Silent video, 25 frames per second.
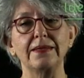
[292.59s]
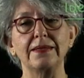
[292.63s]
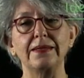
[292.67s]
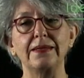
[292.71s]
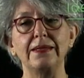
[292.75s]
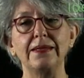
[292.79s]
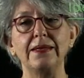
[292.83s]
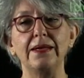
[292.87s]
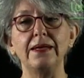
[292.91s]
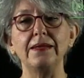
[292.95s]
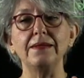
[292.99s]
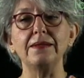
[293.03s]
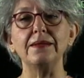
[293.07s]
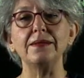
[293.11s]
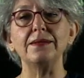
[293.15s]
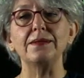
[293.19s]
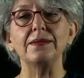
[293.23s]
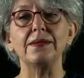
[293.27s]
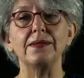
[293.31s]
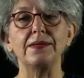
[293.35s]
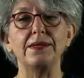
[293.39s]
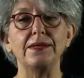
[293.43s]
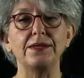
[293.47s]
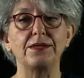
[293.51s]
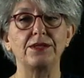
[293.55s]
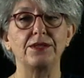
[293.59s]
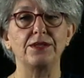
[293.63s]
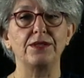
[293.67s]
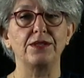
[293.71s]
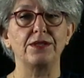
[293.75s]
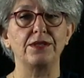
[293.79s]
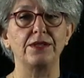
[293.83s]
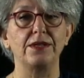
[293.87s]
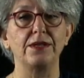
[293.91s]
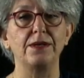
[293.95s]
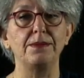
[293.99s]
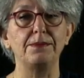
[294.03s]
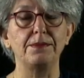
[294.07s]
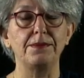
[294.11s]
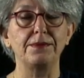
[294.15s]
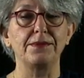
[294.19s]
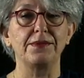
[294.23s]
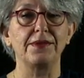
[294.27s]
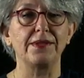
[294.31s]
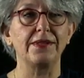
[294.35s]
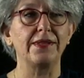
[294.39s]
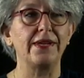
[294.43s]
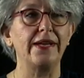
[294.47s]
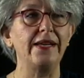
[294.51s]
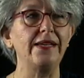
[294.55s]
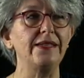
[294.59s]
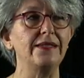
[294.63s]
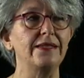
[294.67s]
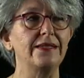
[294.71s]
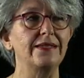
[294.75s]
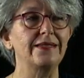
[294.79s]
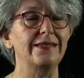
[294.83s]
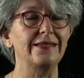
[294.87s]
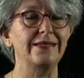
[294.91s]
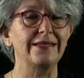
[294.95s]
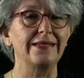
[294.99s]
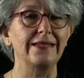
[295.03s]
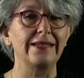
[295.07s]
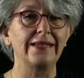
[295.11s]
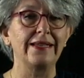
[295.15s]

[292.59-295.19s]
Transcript: The other relationship relates